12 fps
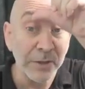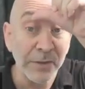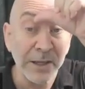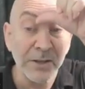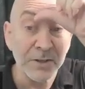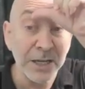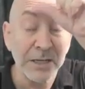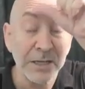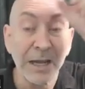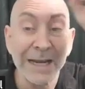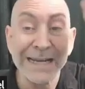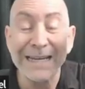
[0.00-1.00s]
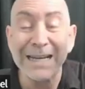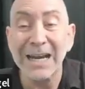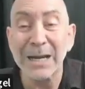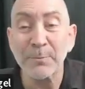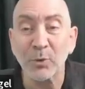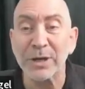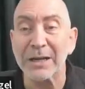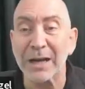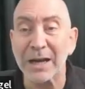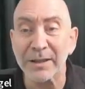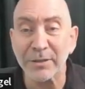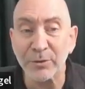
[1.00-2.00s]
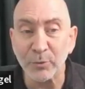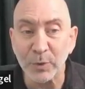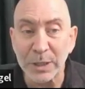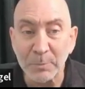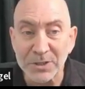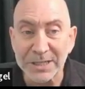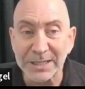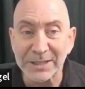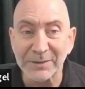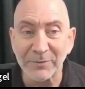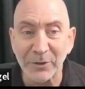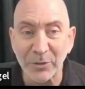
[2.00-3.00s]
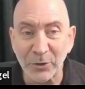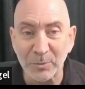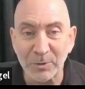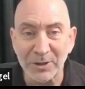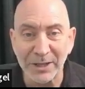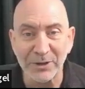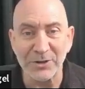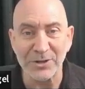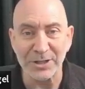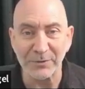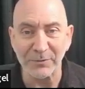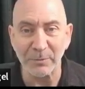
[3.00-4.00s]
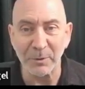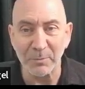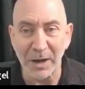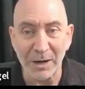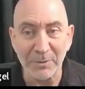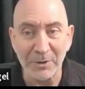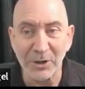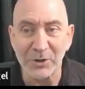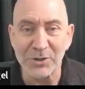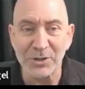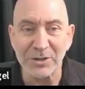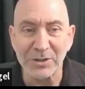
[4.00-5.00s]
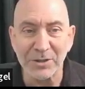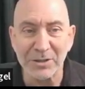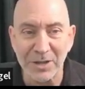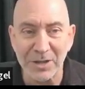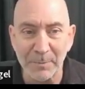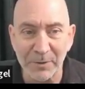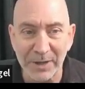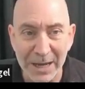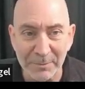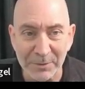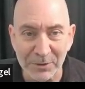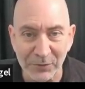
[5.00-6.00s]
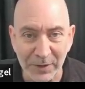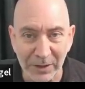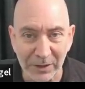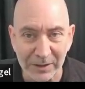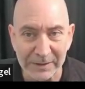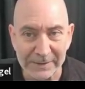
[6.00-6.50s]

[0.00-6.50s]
and they contain 99.93% of the thermal energy from the bottom of the ocean to the top of the atmosphere.